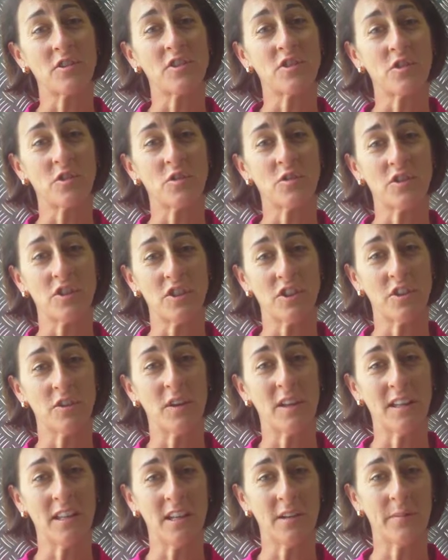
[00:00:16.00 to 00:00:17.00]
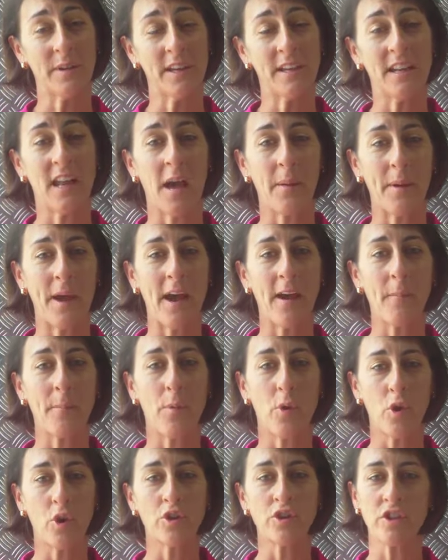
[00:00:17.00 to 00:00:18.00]
to talk to you a little bit about
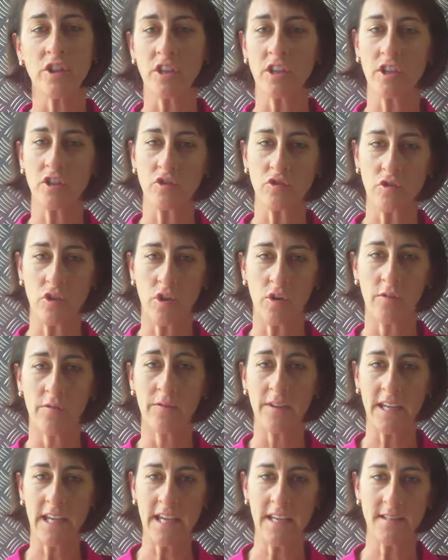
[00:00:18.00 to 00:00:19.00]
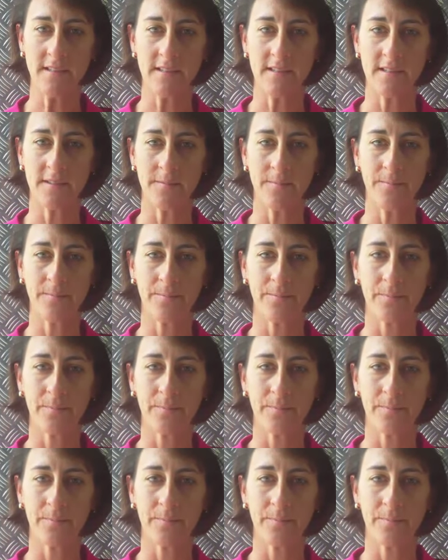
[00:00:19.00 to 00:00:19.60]
portion control for kids.